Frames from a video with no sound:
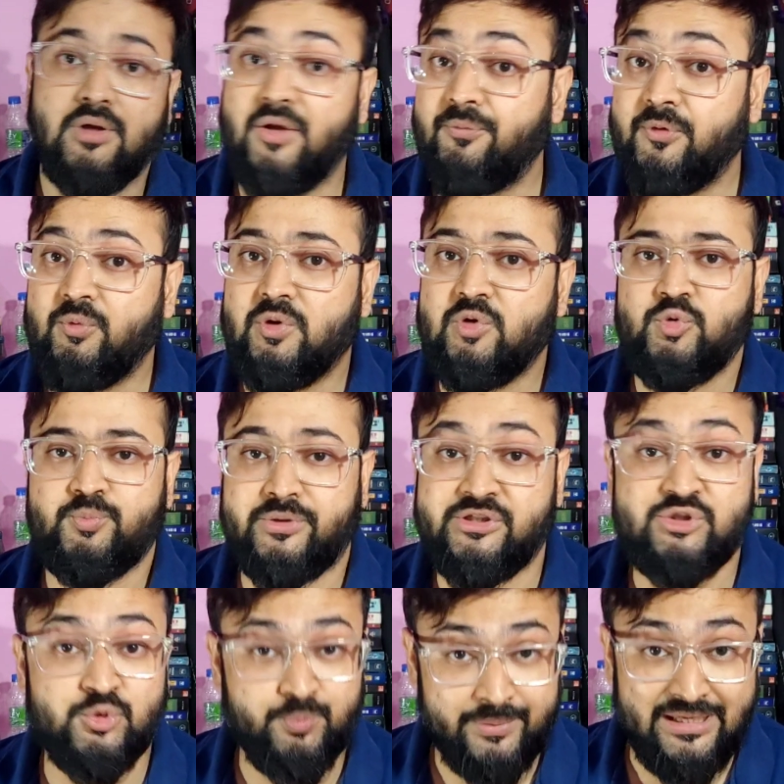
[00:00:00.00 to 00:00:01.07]
If you want to
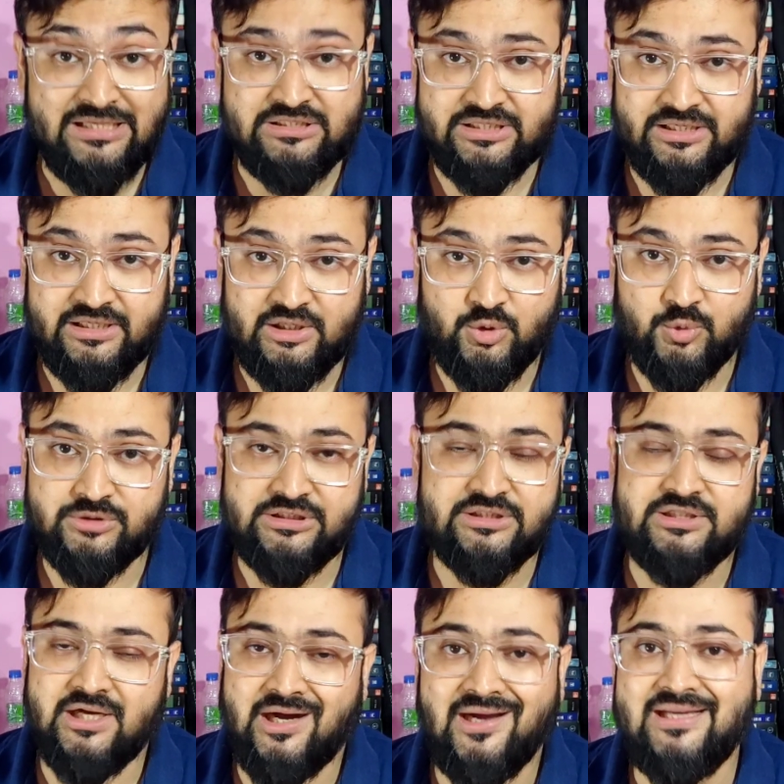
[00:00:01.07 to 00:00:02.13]
pursue PhD, which
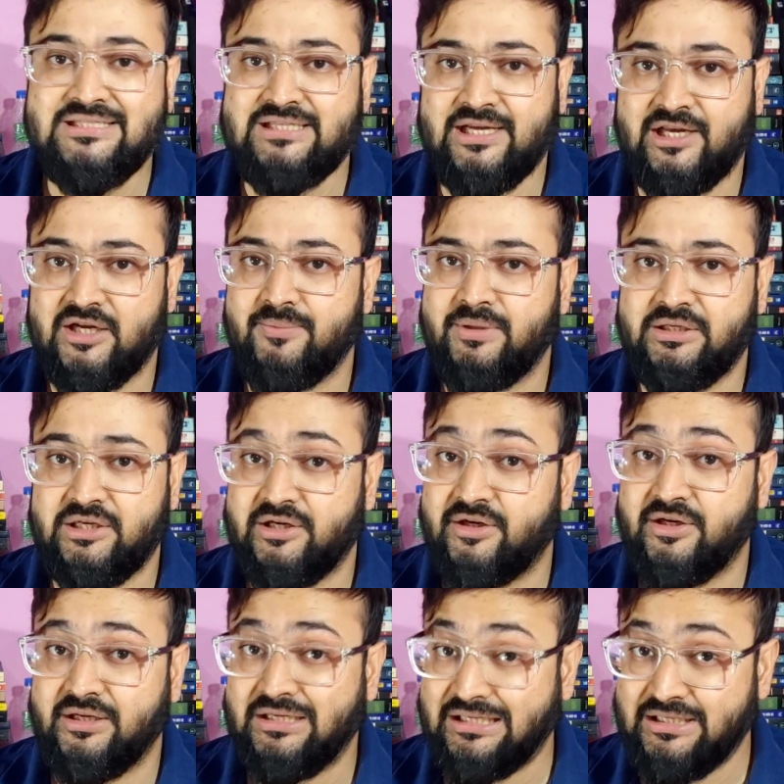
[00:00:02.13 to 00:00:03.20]
is the highest academic
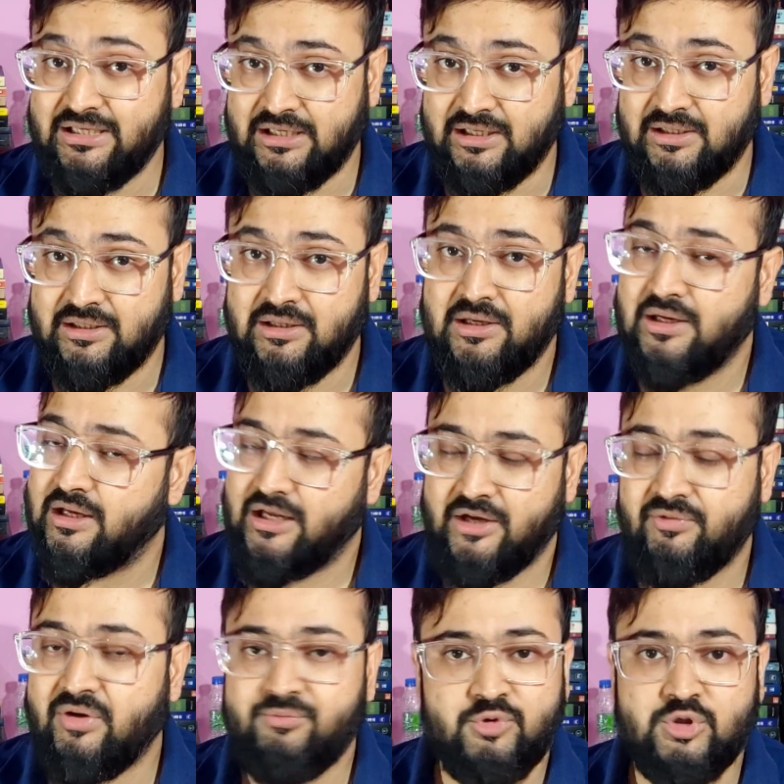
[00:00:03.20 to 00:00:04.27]
degree in India,
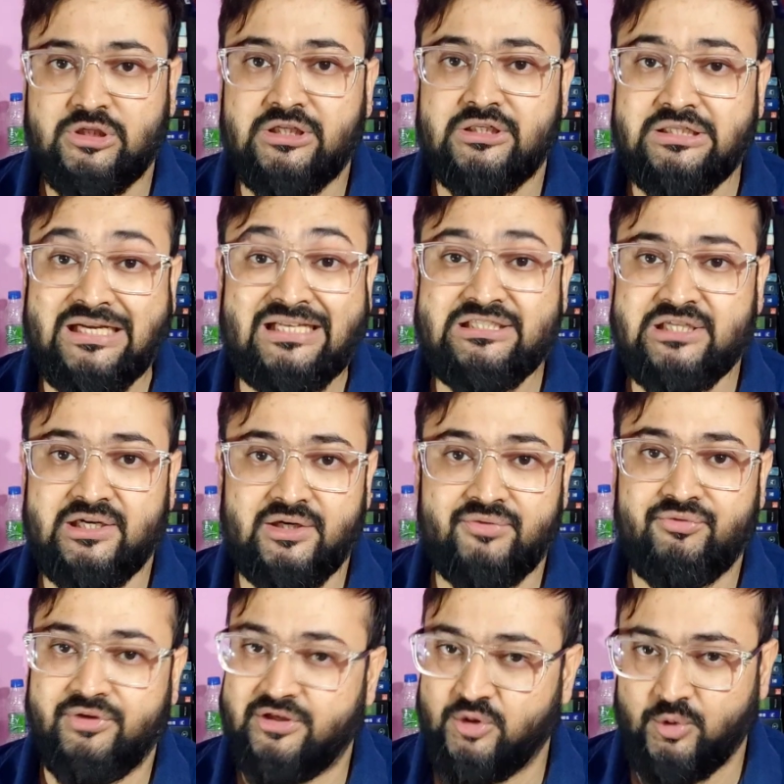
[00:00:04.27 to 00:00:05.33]
you have to clear NET
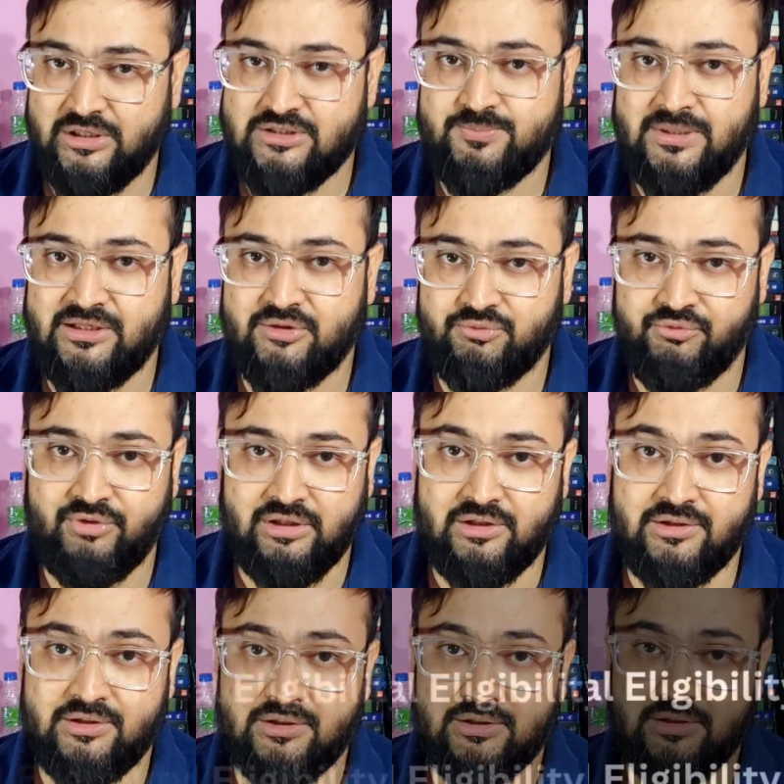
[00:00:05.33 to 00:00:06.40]
JRF in your respective field.